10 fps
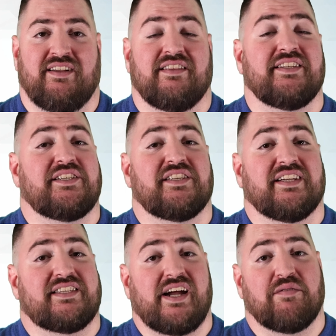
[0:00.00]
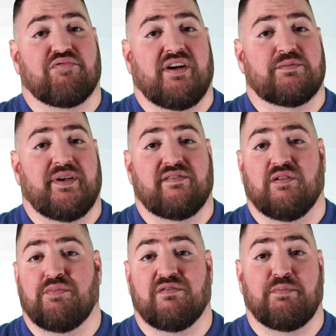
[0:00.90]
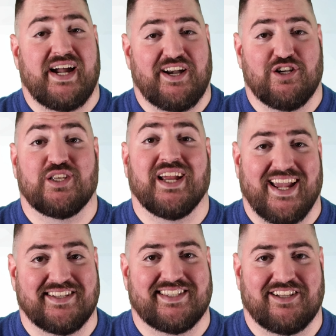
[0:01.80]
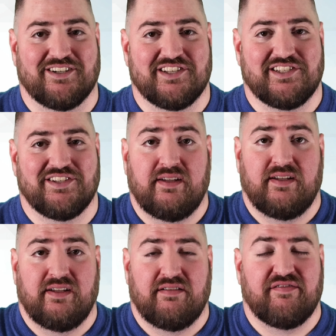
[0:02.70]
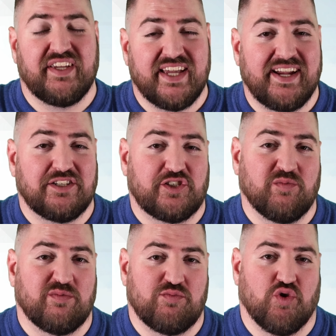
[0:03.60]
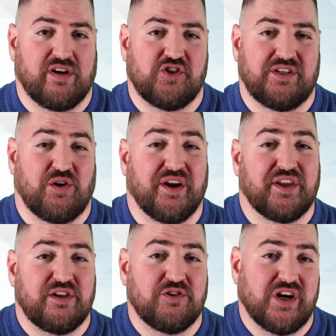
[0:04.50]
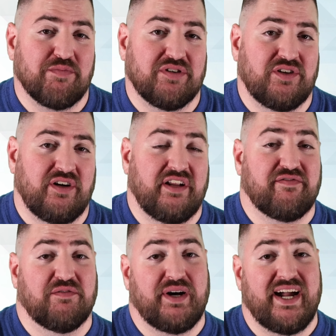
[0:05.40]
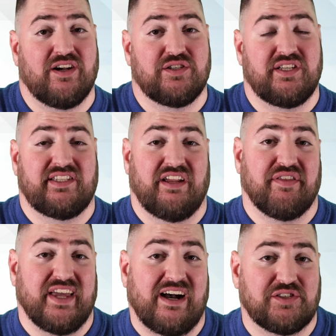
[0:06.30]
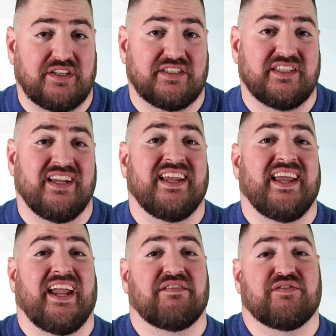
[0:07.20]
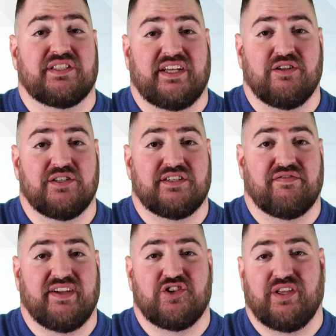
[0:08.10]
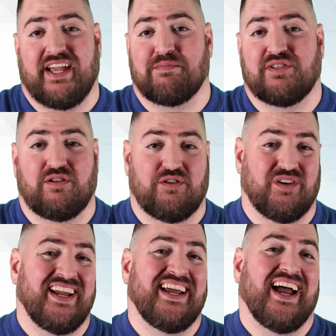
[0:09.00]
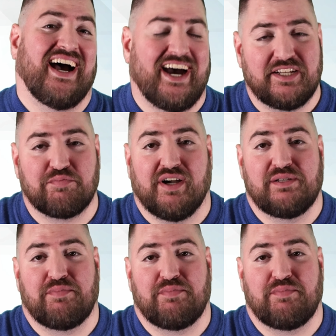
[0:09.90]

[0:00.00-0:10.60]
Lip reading: This is an exciting prospect for both buyers and sellers. VA Assumable mortgages are a huge opportunity for buyers to save thousands and for sellers to fetch the absolute highest price